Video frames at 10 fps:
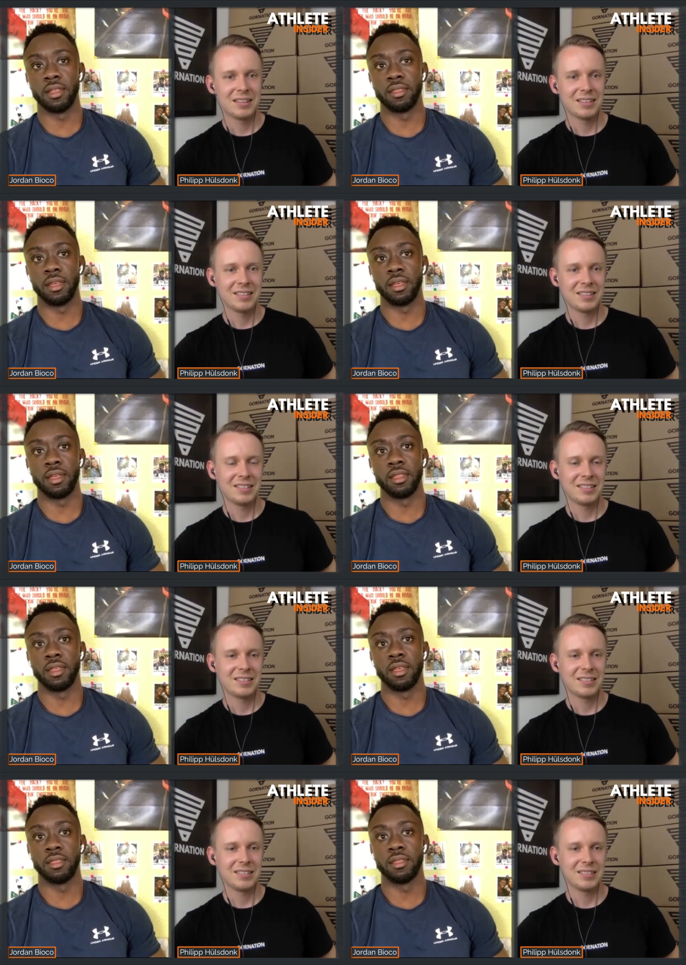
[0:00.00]
Speaker 1: and the
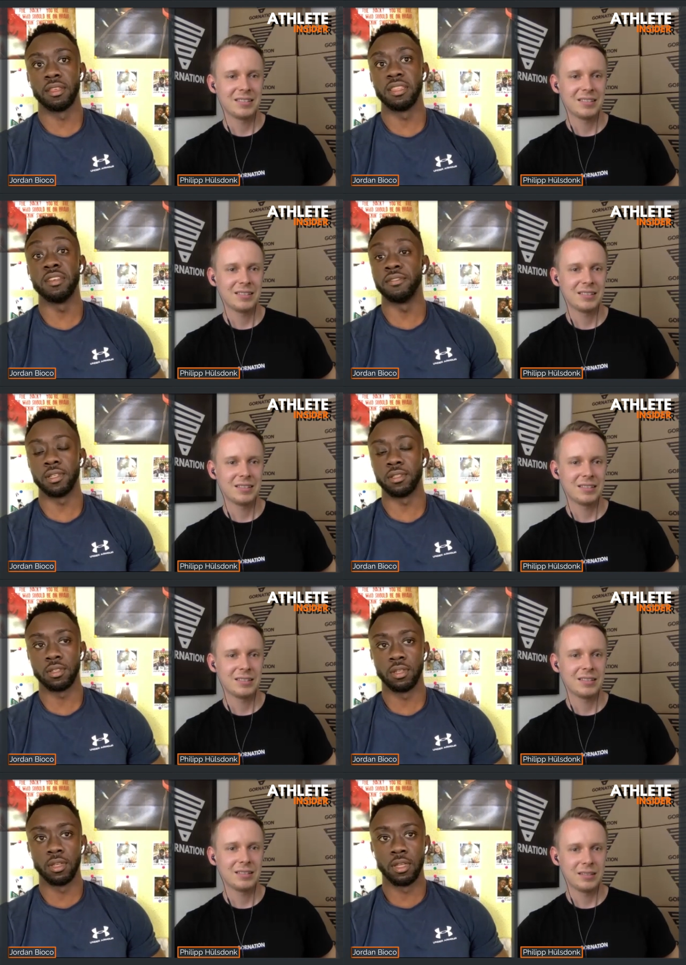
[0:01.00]
and the, the event,
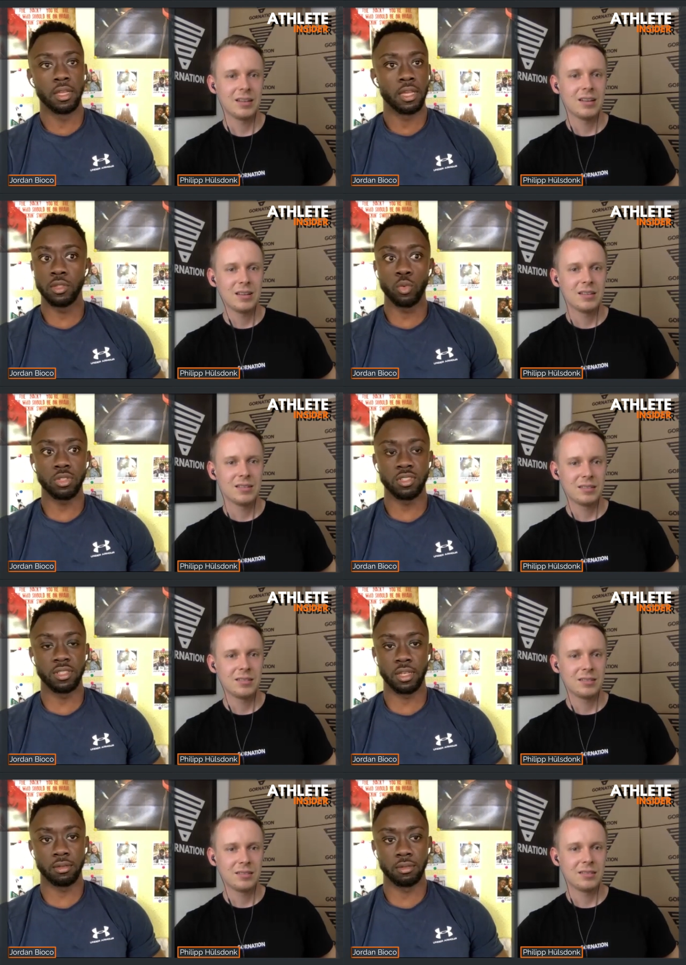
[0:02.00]
it was
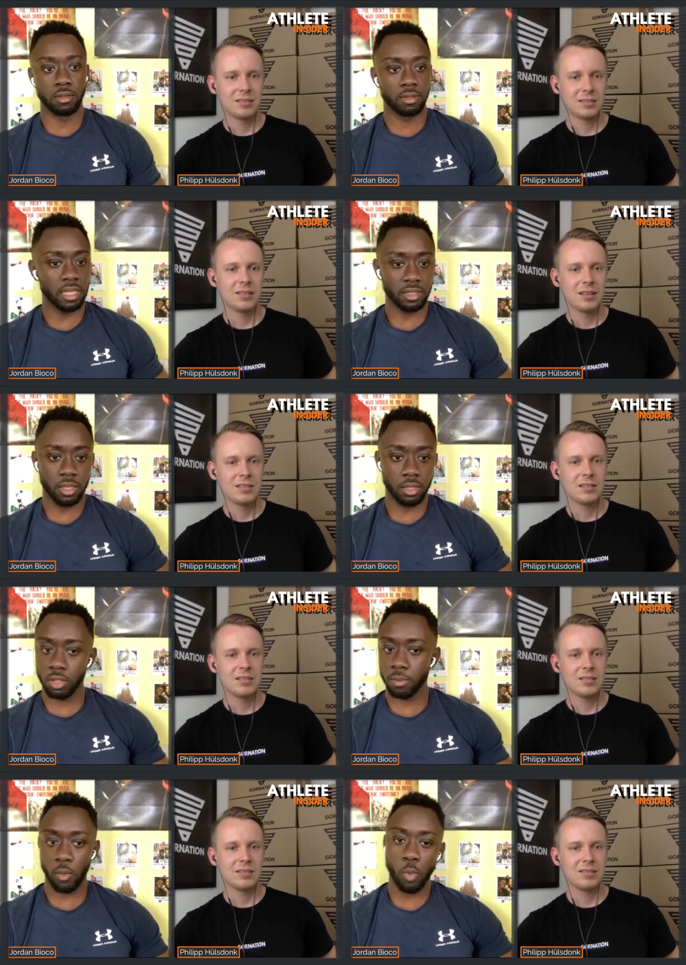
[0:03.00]
insane. That King of
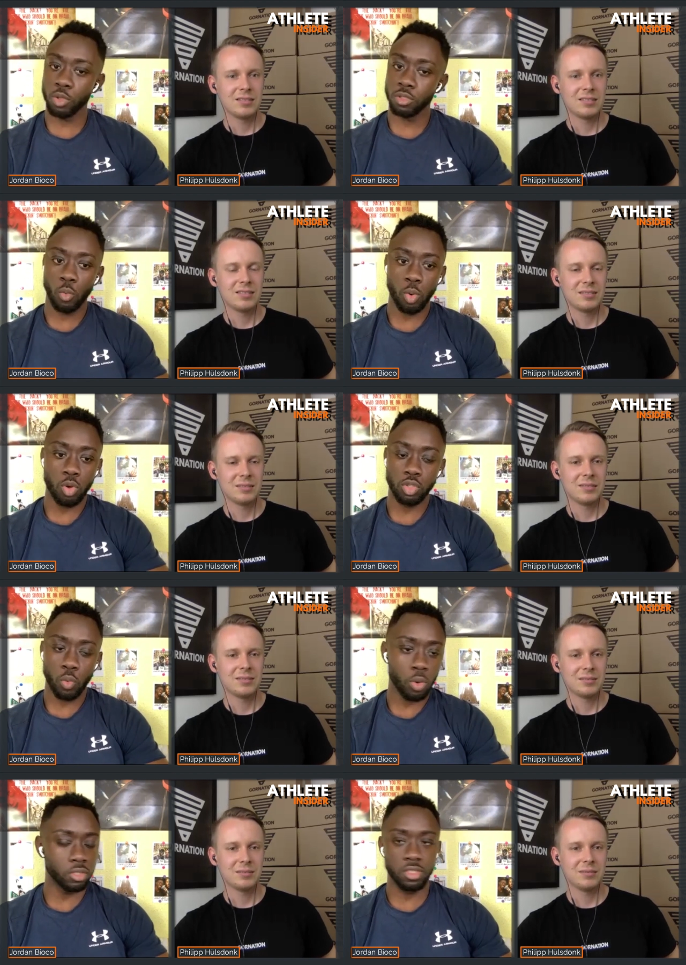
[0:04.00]
the Bar was was
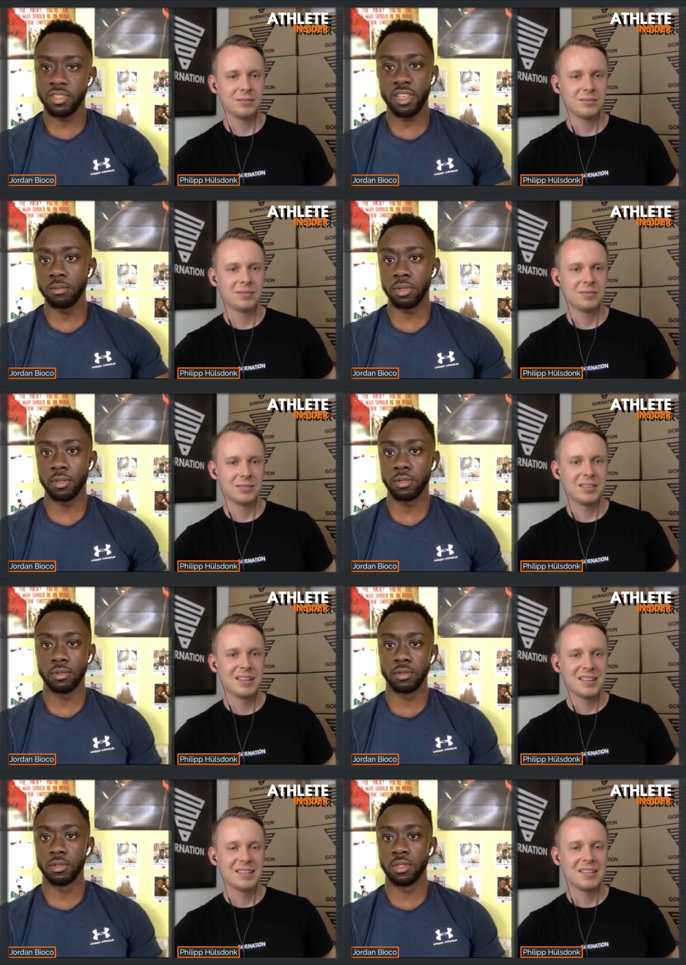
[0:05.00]
was insane. Bro
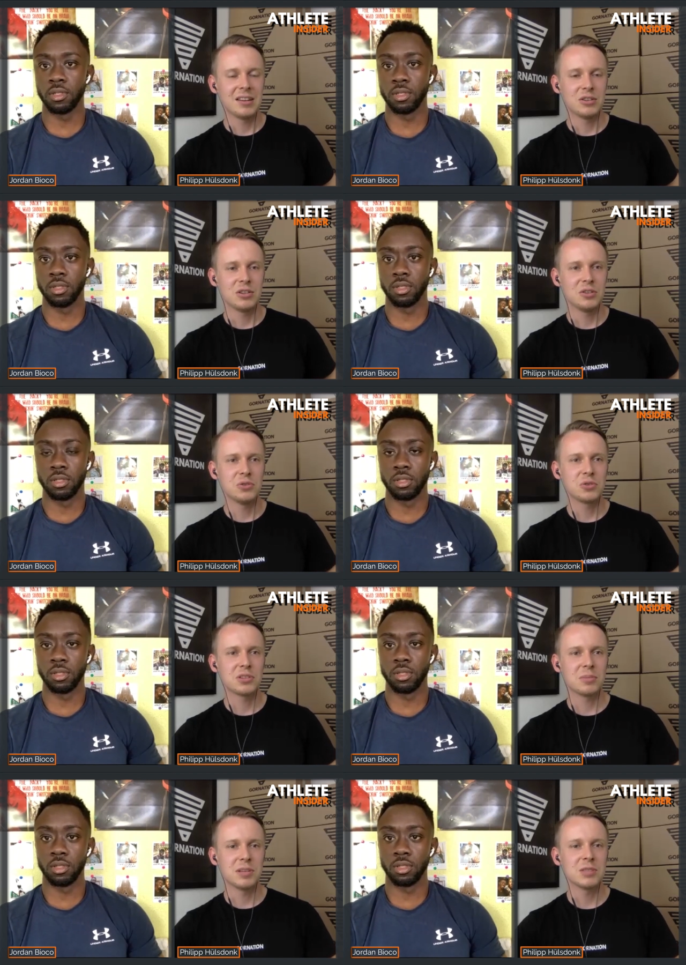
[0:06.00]
Speaker 2: and you took
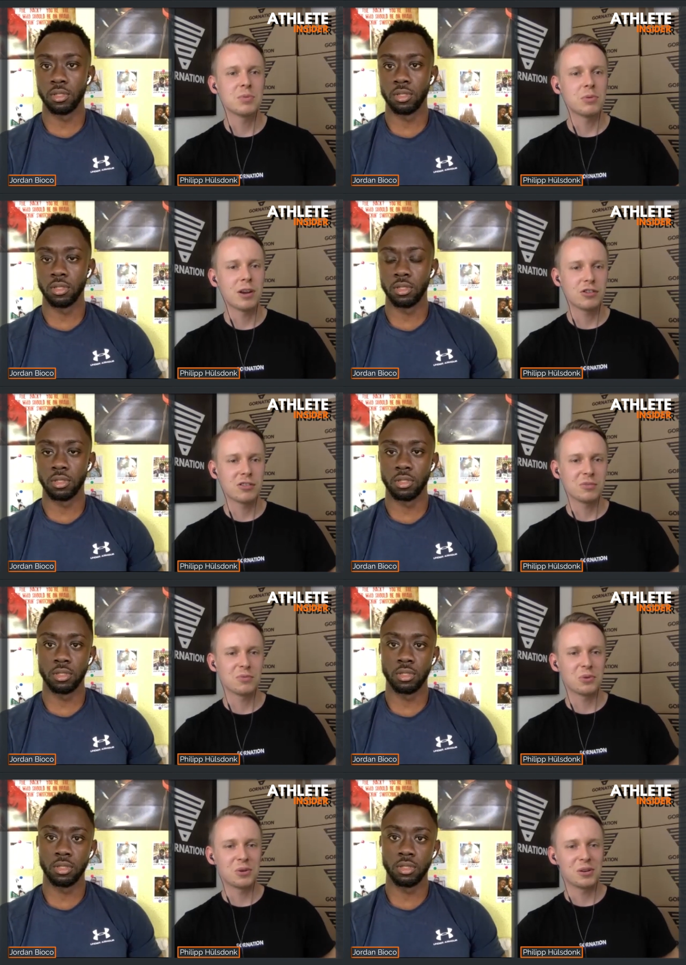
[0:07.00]
some inspiration
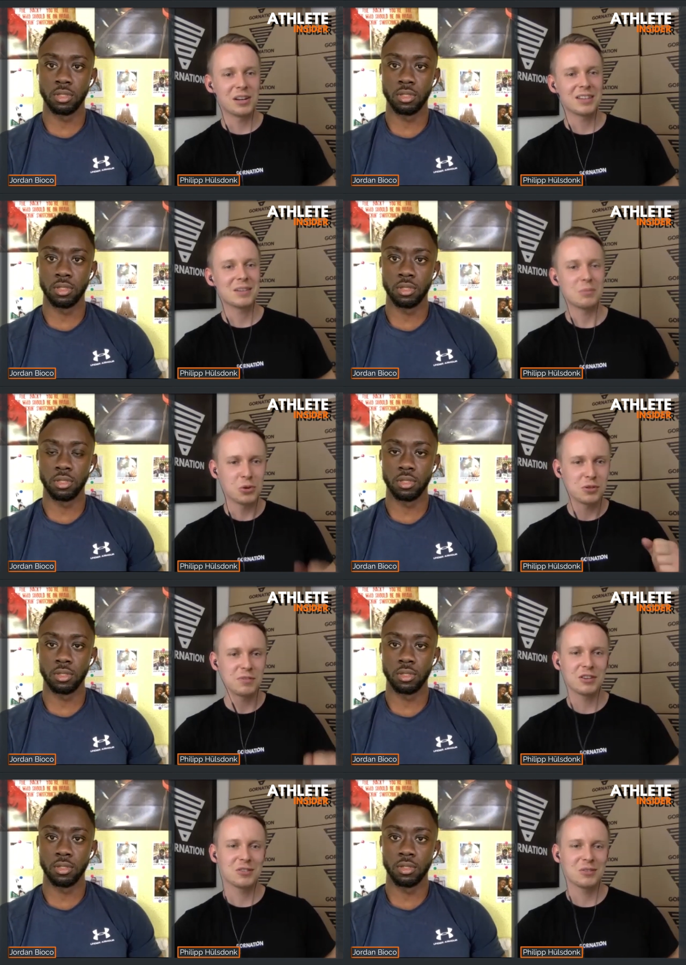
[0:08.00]
for like some
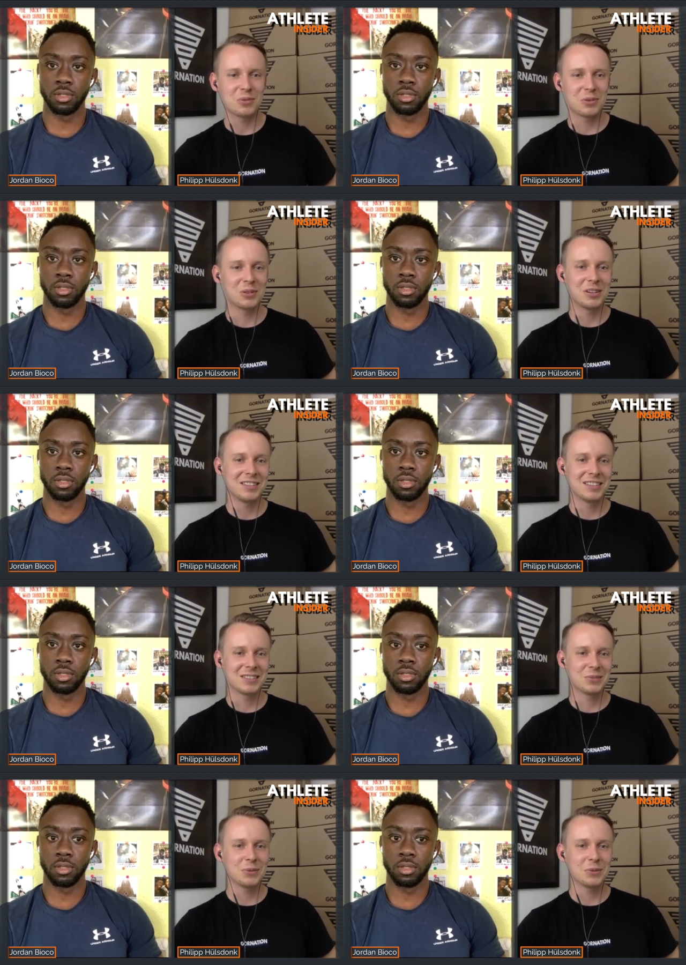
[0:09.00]
motivation for uh,
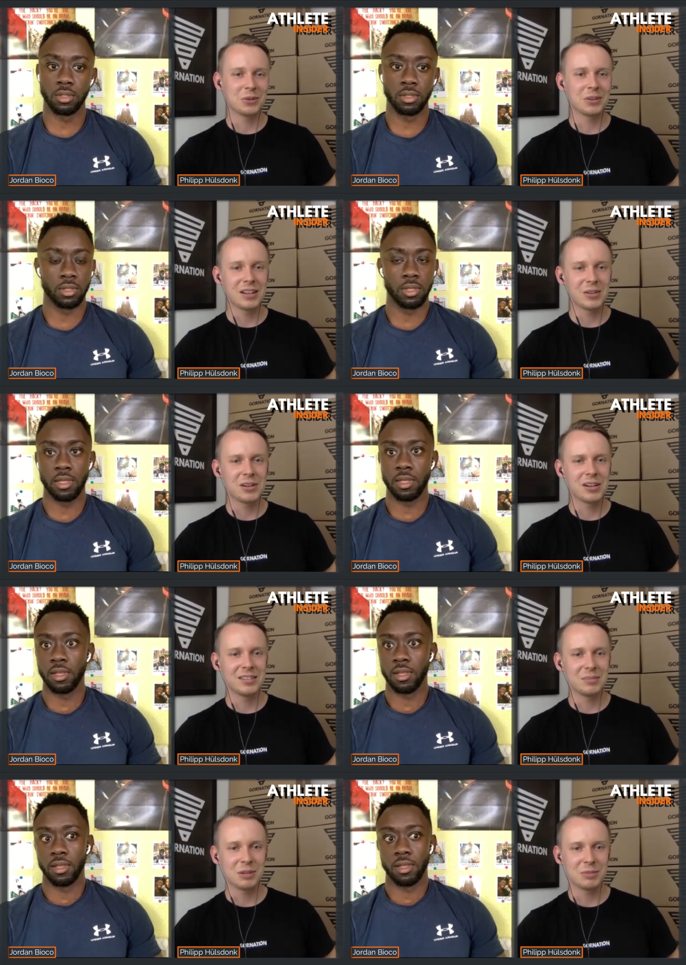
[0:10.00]
Street Workout
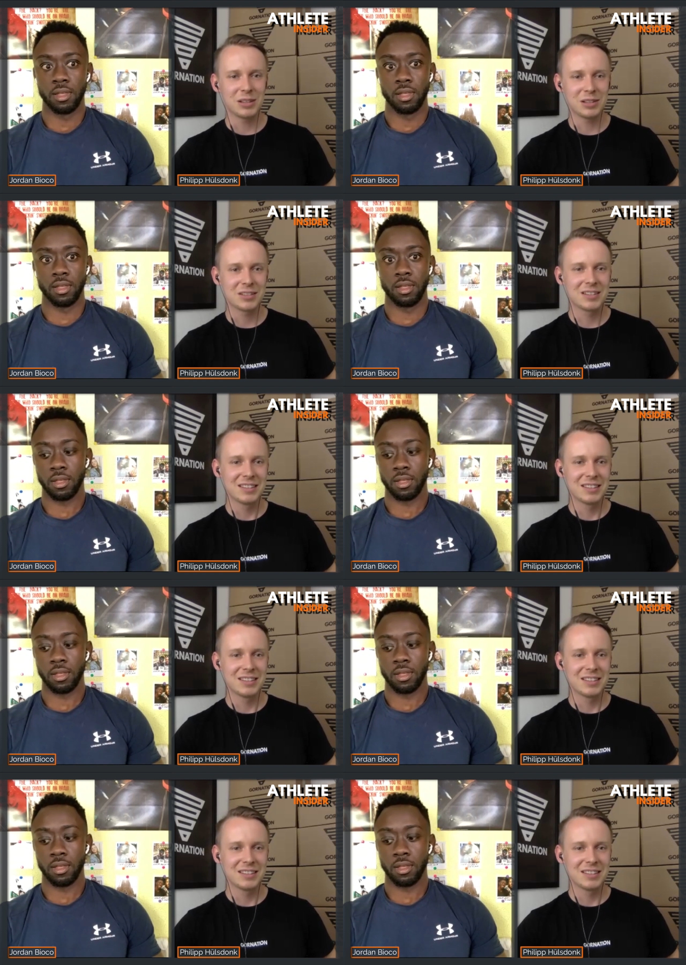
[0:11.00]
Ultimate Battles.